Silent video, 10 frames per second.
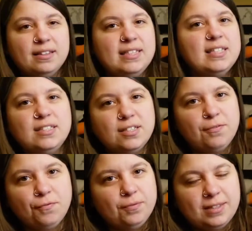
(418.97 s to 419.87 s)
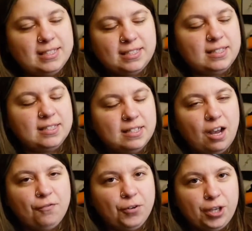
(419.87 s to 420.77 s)
this is
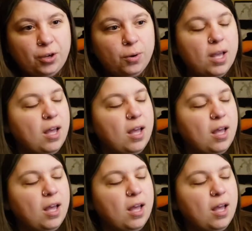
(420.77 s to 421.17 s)
not for you.